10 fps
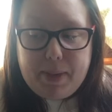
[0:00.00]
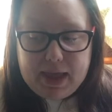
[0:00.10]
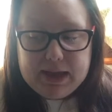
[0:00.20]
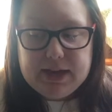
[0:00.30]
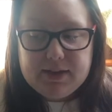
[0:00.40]

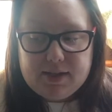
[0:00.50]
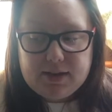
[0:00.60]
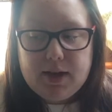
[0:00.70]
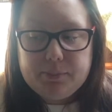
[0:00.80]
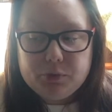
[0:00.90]
pain that
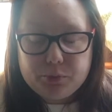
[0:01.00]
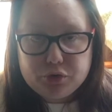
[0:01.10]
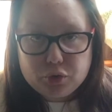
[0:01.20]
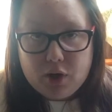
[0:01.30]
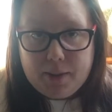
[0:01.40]
comes with
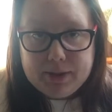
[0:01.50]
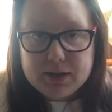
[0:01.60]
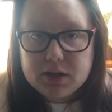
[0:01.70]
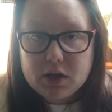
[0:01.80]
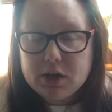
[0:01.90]
trauma
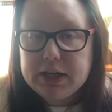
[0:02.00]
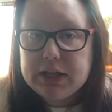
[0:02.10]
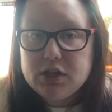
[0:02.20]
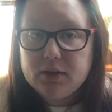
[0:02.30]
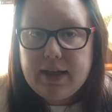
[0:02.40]
occurring
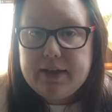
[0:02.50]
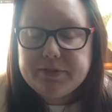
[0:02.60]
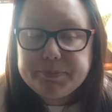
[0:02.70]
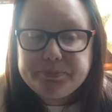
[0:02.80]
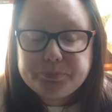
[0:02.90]
in your life